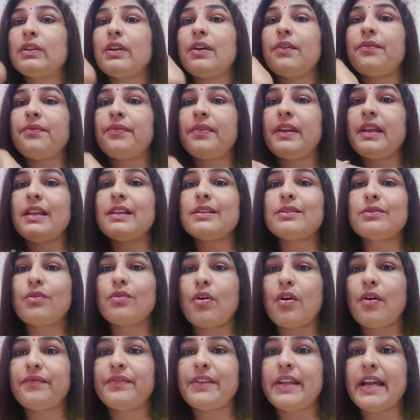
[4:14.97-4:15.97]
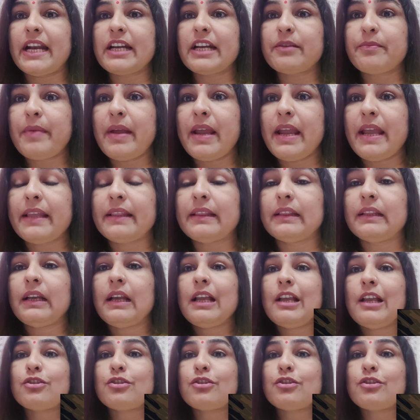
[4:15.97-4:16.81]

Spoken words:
the face of that man.